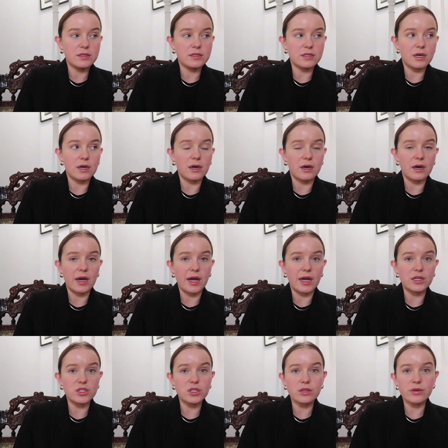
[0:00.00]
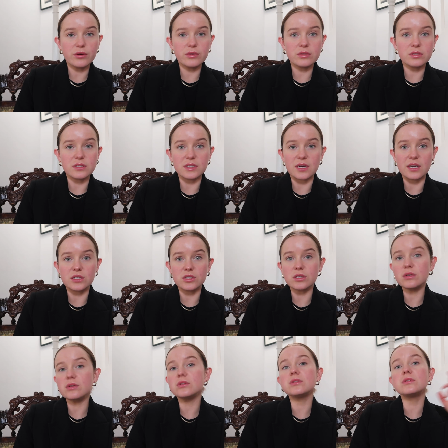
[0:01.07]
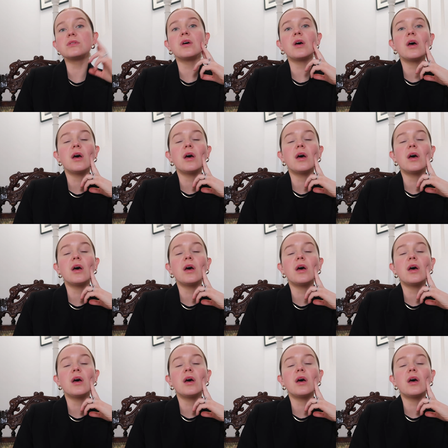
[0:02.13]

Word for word: Da Angelo's. Da Angelo's.